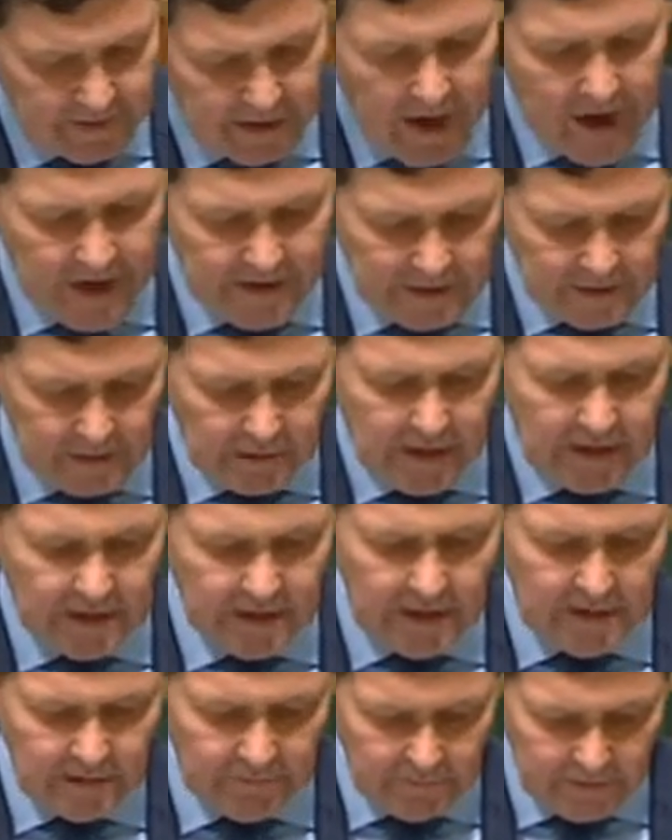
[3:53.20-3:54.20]
Article
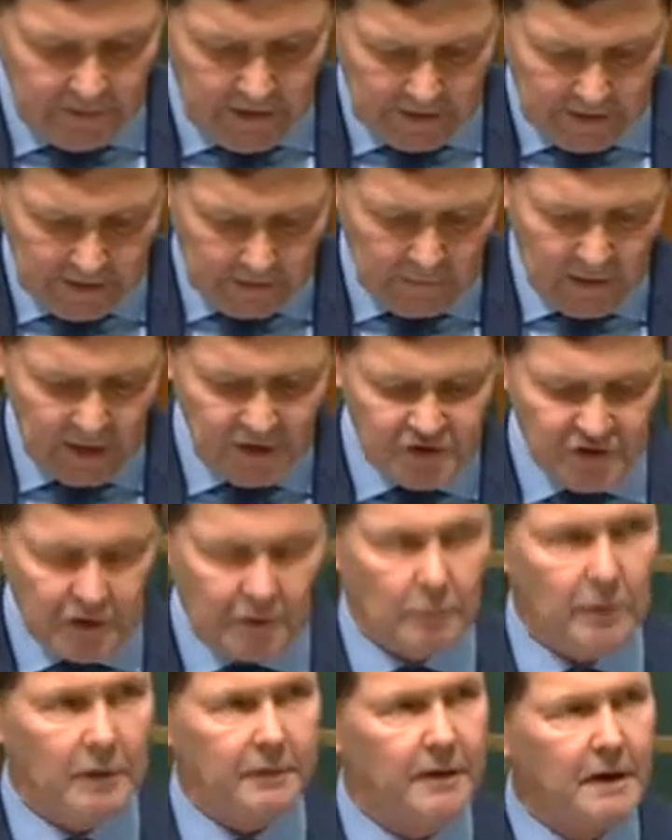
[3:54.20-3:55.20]
18 of the
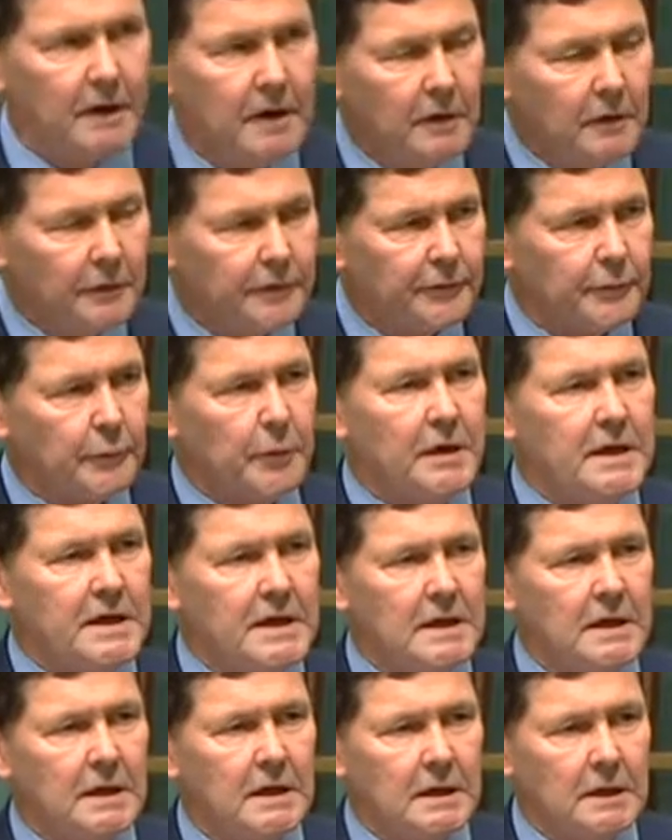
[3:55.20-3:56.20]
Declaration with
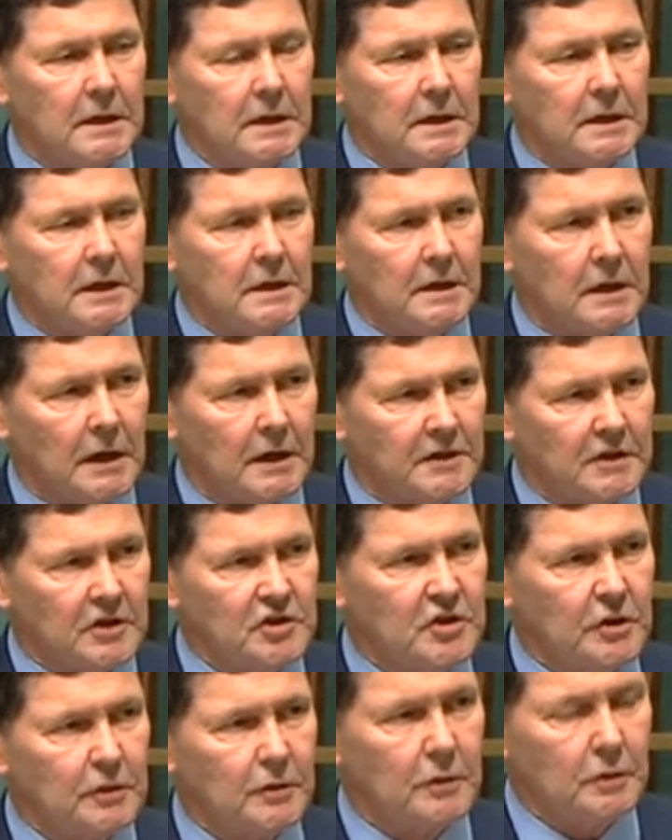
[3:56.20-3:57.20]
3
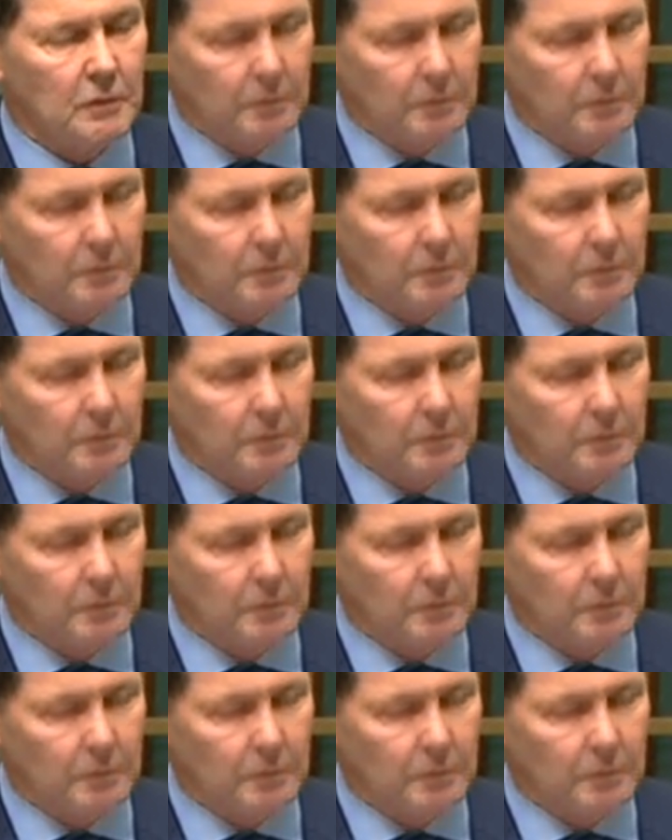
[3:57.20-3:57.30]
additional